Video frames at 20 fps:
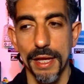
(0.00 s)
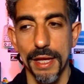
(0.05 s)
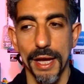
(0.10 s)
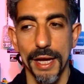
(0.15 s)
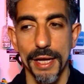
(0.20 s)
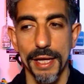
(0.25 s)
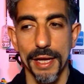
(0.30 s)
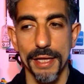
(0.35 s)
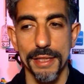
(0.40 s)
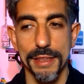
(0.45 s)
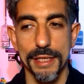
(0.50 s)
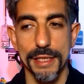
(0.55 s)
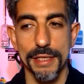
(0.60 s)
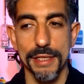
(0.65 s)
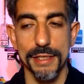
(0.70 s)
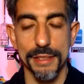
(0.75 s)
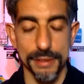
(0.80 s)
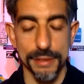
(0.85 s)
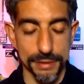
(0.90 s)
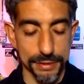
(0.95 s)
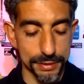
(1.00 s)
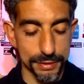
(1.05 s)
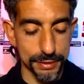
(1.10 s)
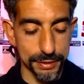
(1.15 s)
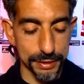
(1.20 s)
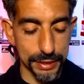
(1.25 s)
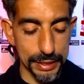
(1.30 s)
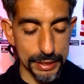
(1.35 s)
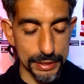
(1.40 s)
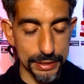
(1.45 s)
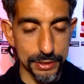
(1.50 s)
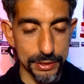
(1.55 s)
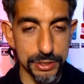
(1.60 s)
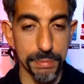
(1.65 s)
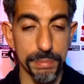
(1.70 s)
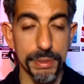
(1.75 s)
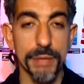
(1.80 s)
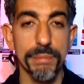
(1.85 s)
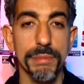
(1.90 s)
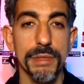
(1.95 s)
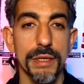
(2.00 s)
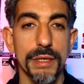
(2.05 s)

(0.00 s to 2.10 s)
I think there's a big